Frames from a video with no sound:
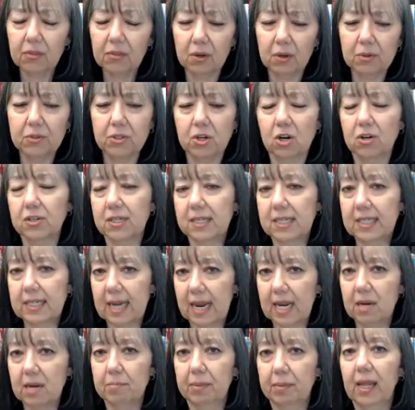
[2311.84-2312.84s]
those are
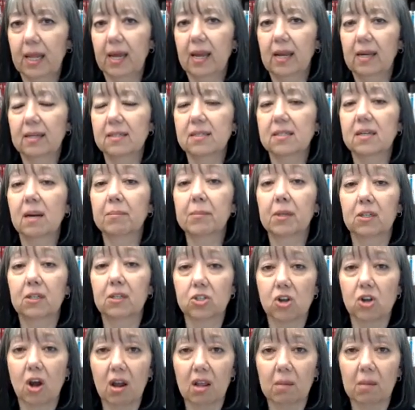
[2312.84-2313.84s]
state plans, and I'm
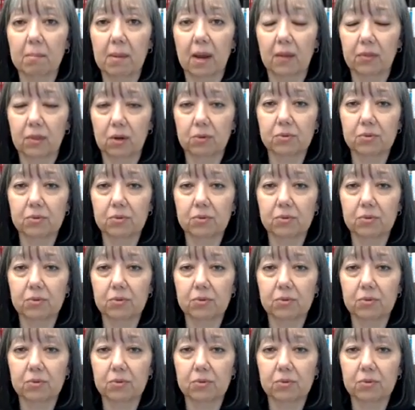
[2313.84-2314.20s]
going to talk about